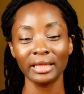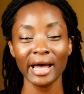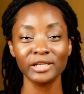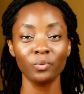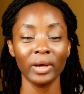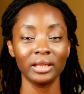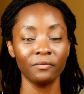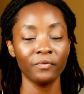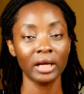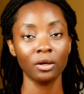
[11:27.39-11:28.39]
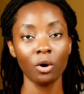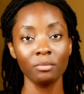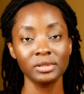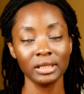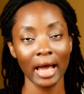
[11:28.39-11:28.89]
and that's where the fan
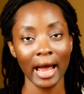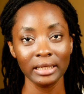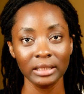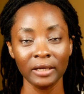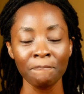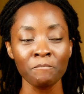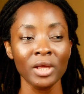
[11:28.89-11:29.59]
comes in handy.